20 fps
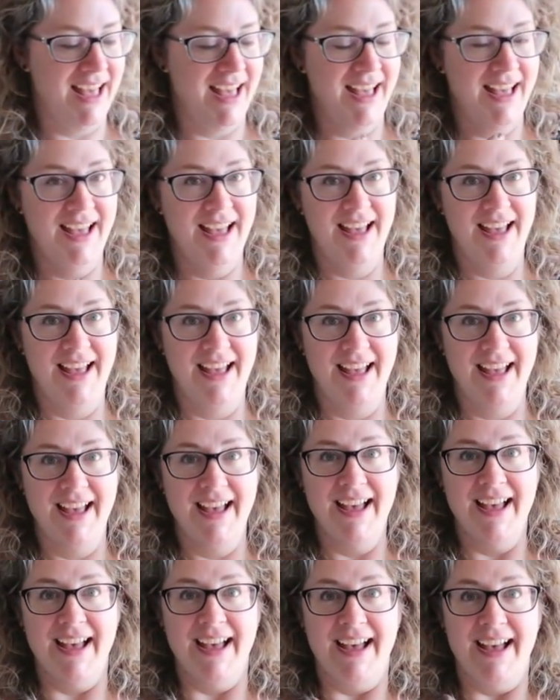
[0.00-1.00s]

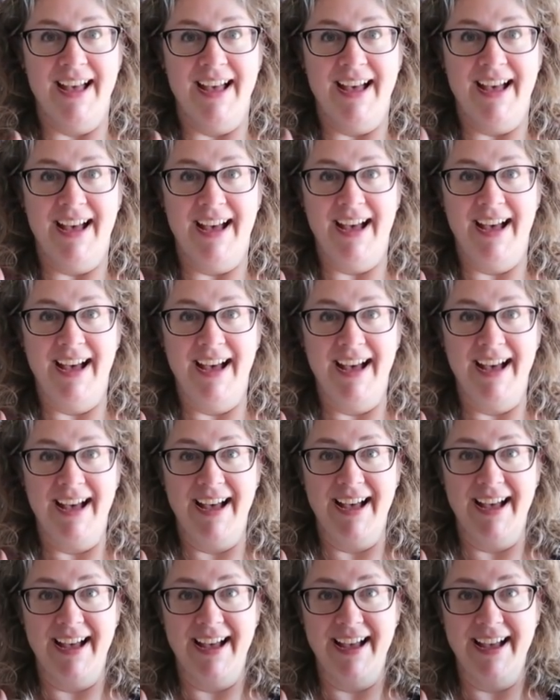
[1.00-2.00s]

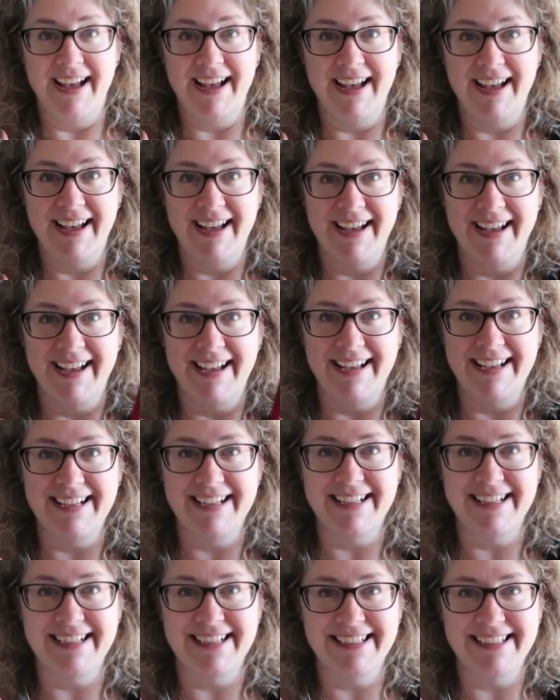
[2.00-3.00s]
[no speech]